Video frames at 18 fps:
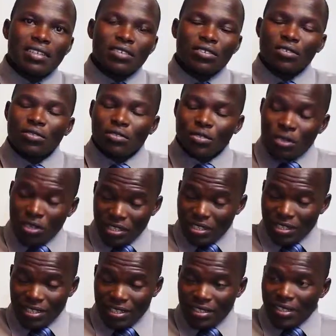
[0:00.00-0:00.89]
So
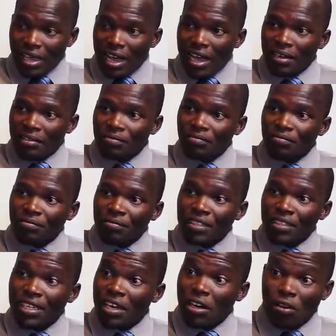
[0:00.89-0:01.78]
those
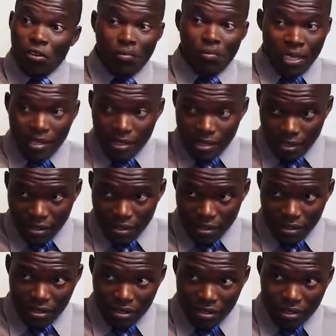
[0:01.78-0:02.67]
that are obese,
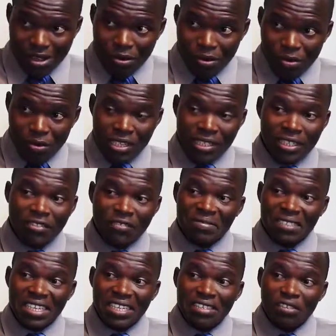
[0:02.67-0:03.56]
we
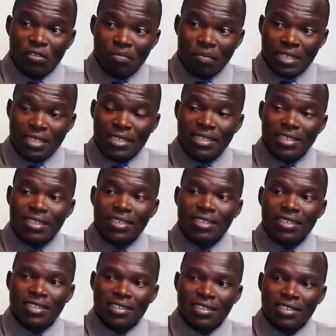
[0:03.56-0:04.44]
define
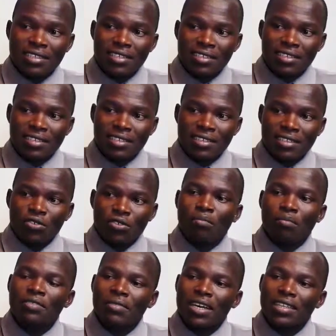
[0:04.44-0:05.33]
obesity as a
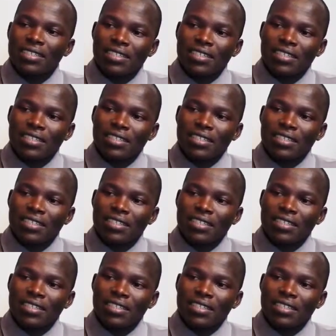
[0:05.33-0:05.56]
body mass